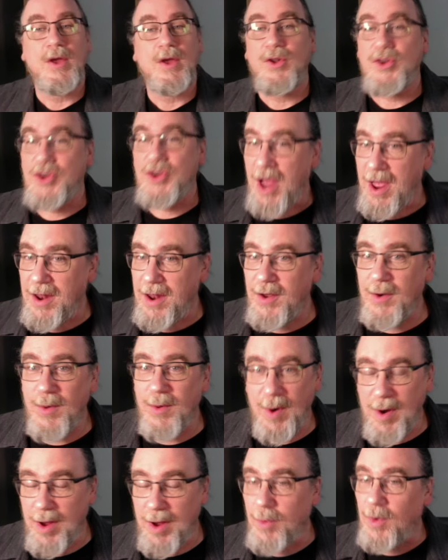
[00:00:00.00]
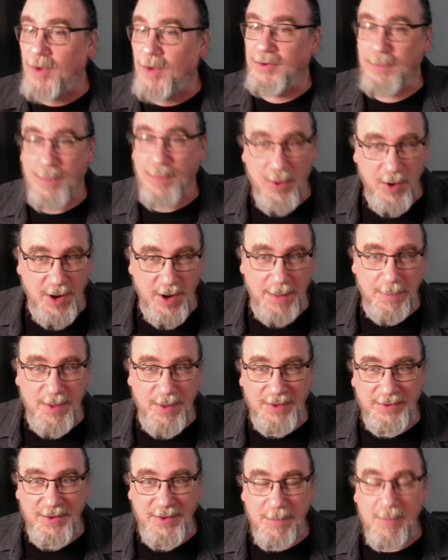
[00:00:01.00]
January was a pretty
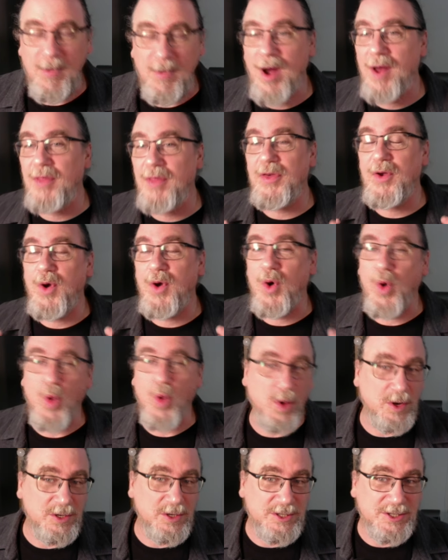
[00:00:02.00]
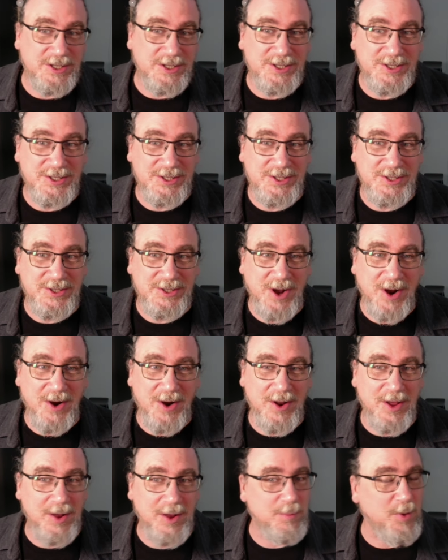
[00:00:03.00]
busy month. Courses
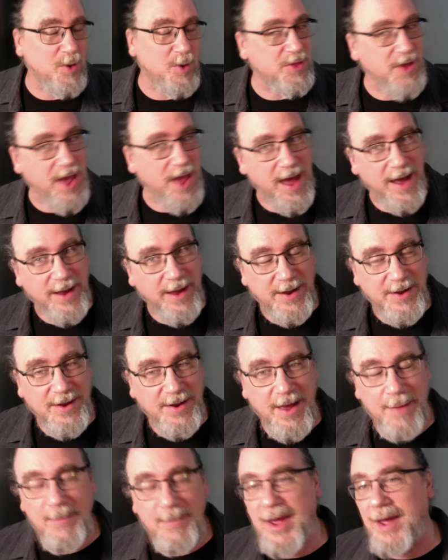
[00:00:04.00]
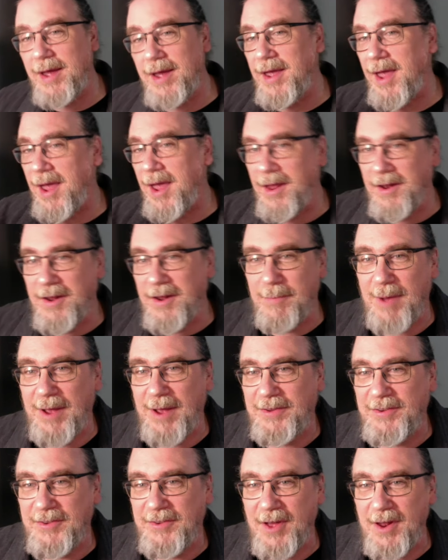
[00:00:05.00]
started both academic and in my
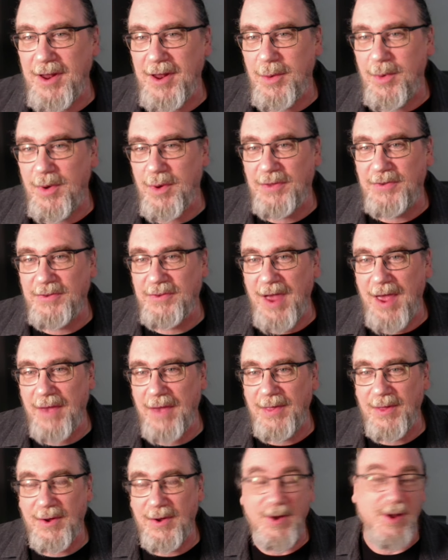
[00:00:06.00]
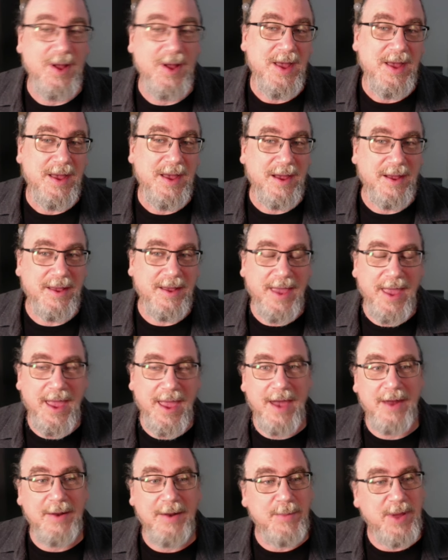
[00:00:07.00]
study with Sadler
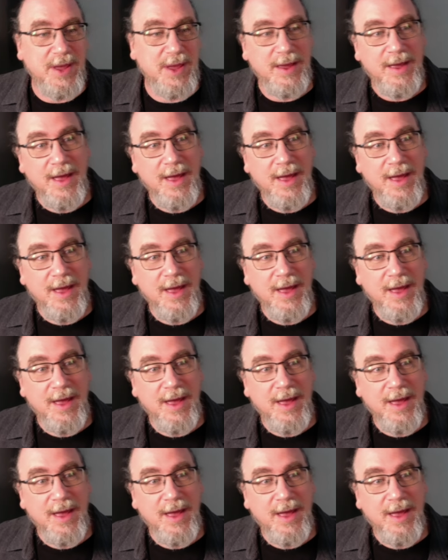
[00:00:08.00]
Academy.